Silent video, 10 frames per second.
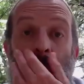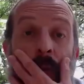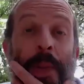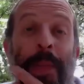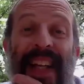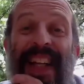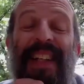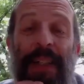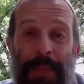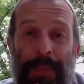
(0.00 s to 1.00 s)
Golda
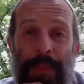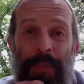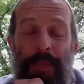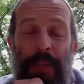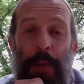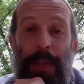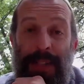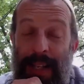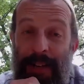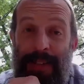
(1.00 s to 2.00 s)
Meir, who
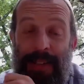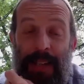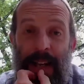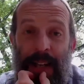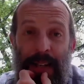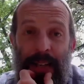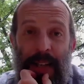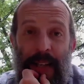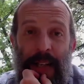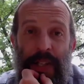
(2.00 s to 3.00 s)
was there and signed,
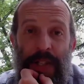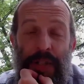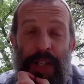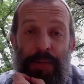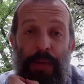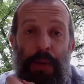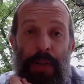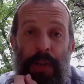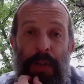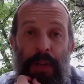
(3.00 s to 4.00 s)
she wrote
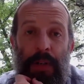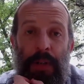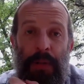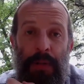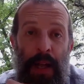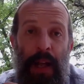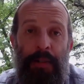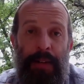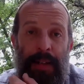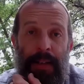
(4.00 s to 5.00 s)
in her
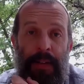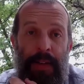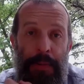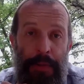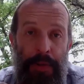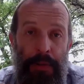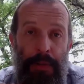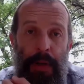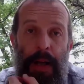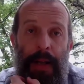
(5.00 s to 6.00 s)
diary later that she was
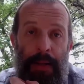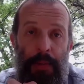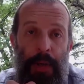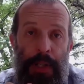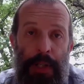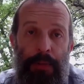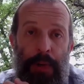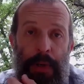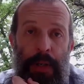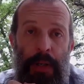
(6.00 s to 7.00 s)
crying while she
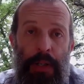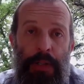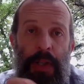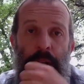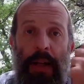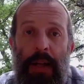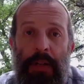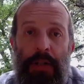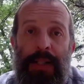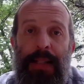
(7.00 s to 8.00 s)
wrote it because
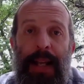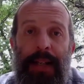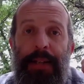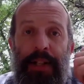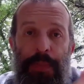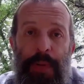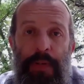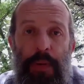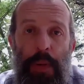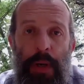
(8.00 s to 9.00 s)
just 10 years
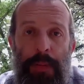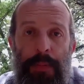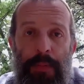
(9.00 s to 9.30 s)
before,